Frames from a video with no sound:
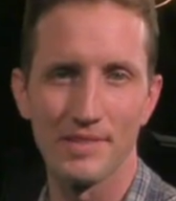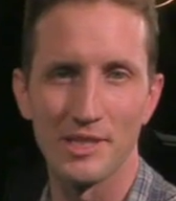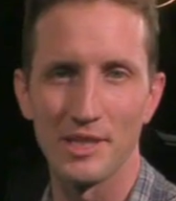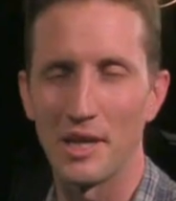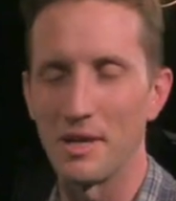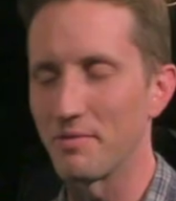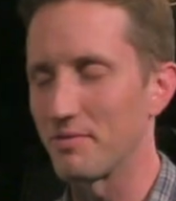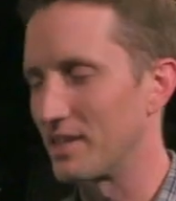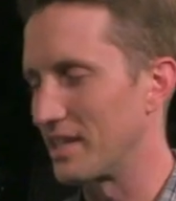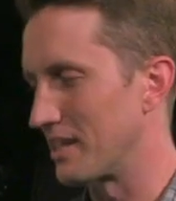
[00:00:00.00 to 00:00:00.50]

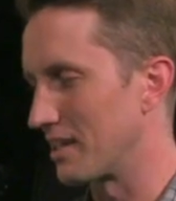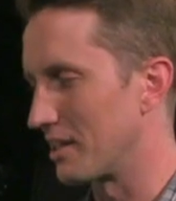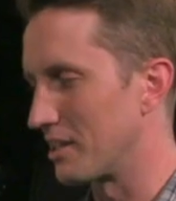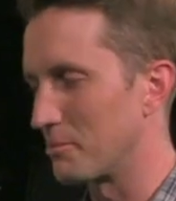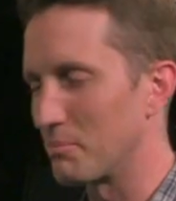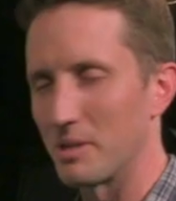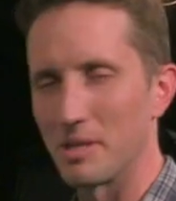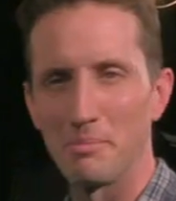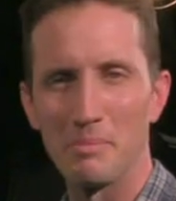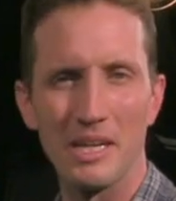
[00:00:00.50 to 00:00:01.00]
soften it a
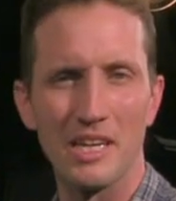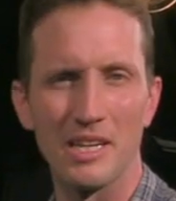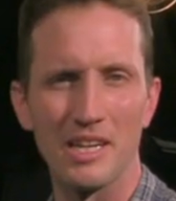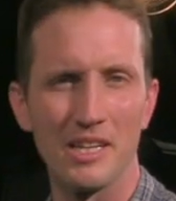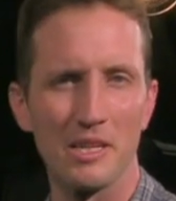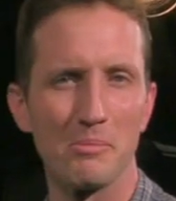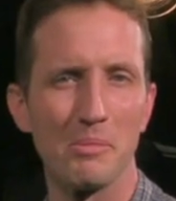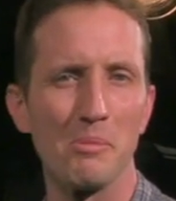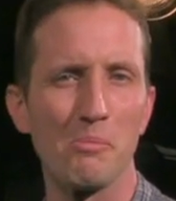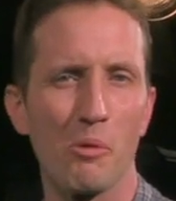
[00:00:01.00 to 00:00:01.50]
little bit, make it a
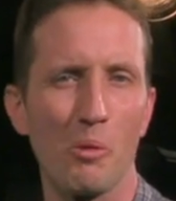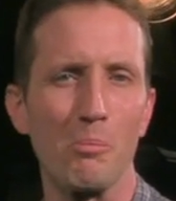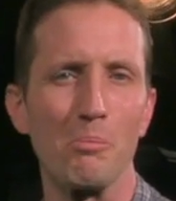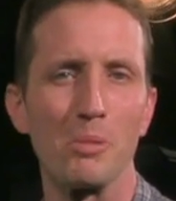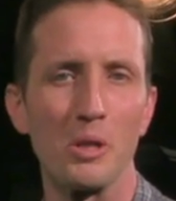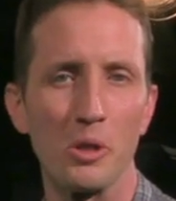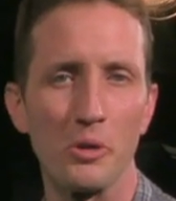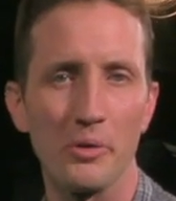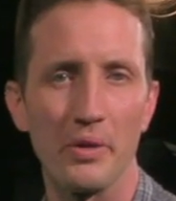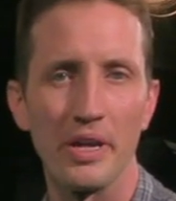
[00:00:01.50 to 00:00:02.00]
little bit more
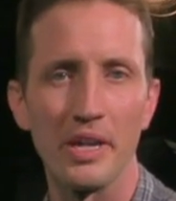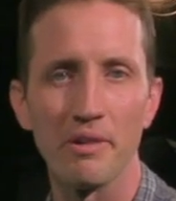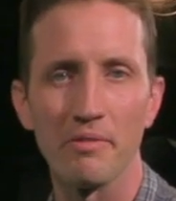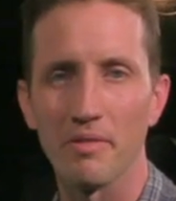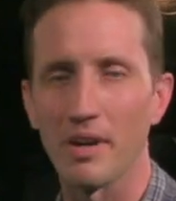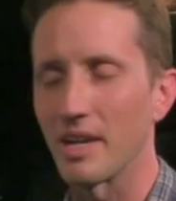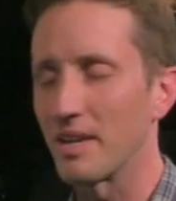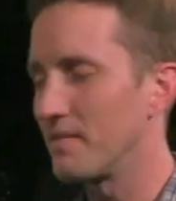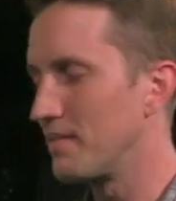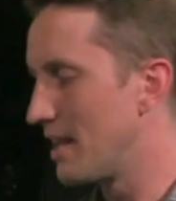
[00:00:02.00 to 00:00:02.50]
blurry,
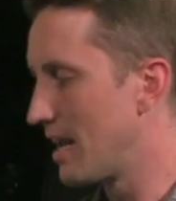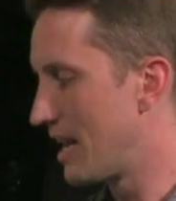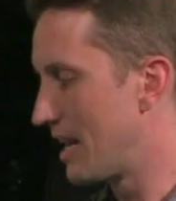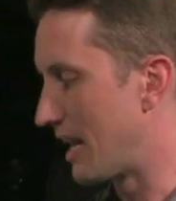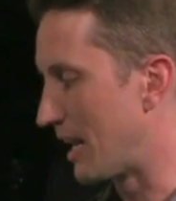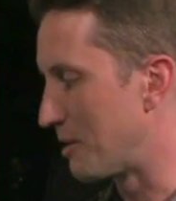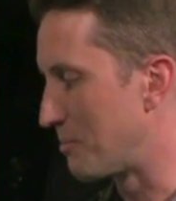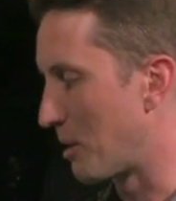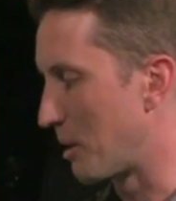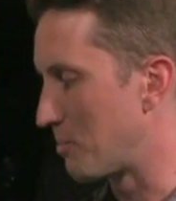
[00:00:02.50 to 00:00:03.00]
right?
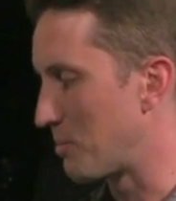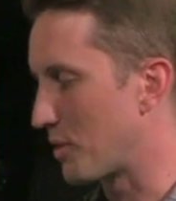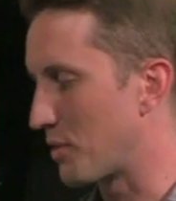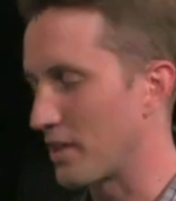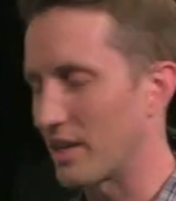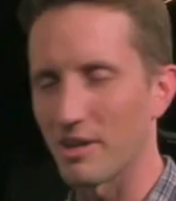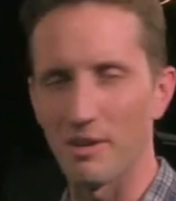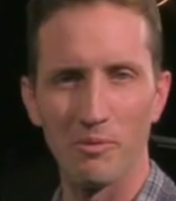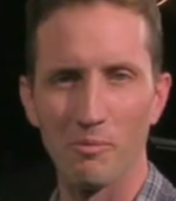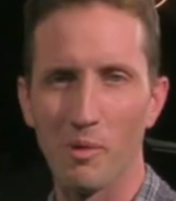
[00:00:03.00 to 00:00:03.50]
Now you might be
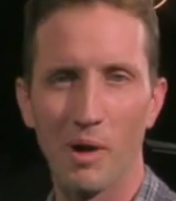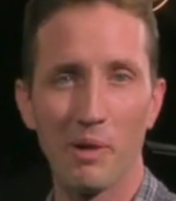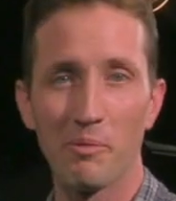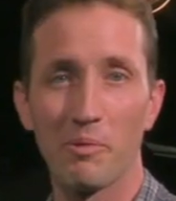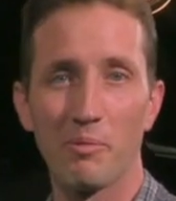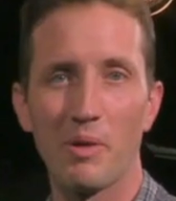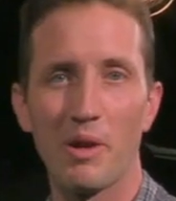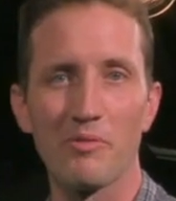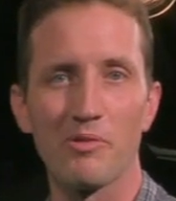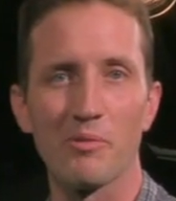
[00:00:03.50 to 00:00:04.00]
thinking, why
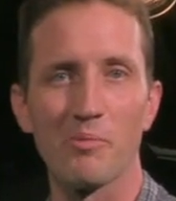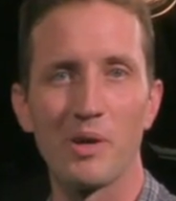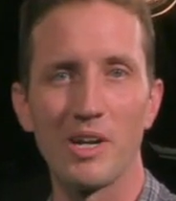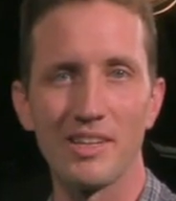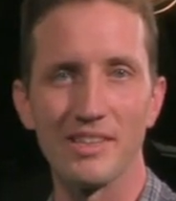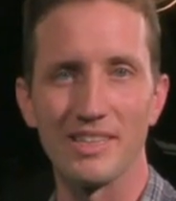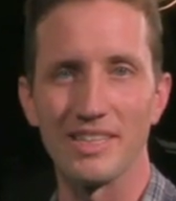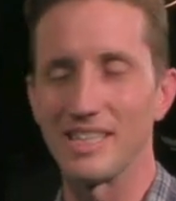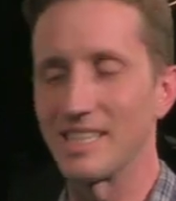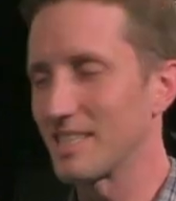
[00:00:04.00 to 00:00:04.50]
would we ever
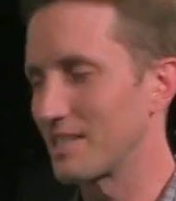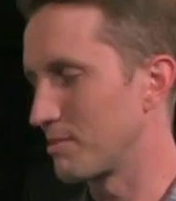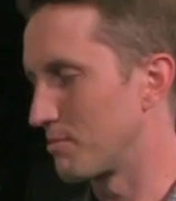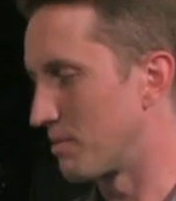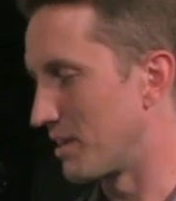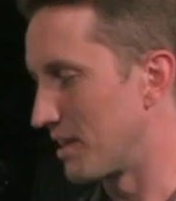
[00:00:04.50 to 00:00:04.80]
want this?